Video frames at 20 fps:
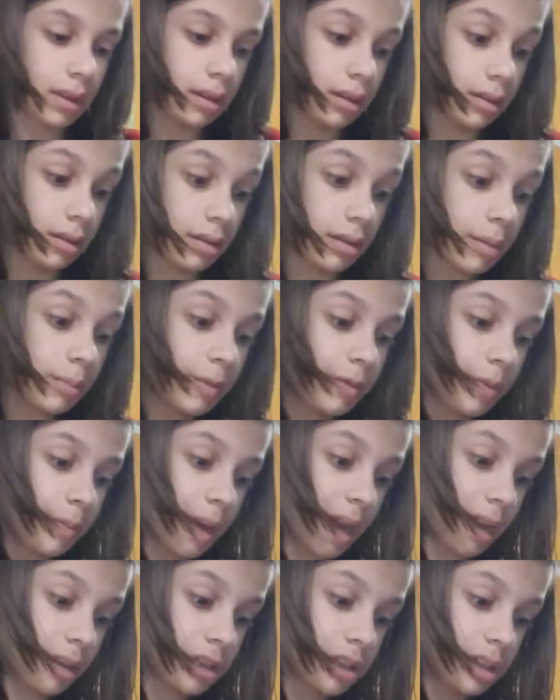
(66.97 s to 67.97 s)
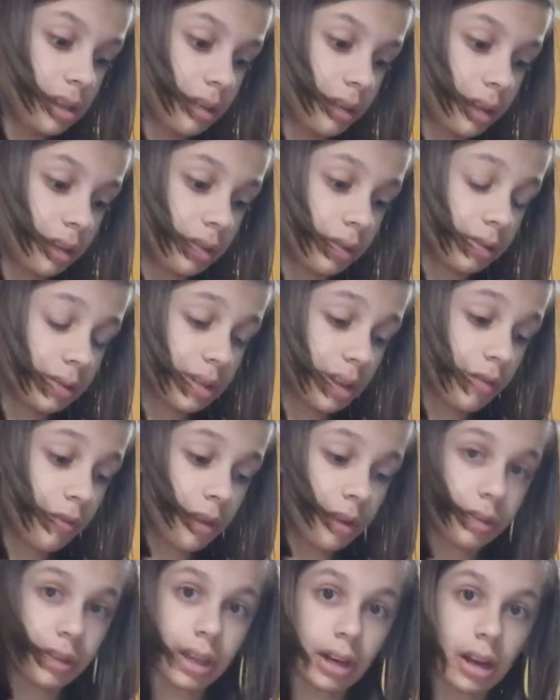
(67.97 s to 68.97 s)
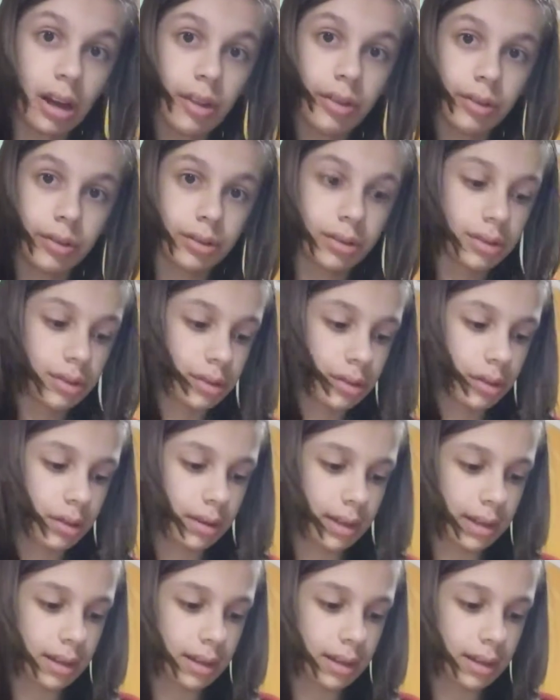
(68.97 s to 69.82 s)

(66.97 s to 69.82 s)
some of them actually look a little different than others.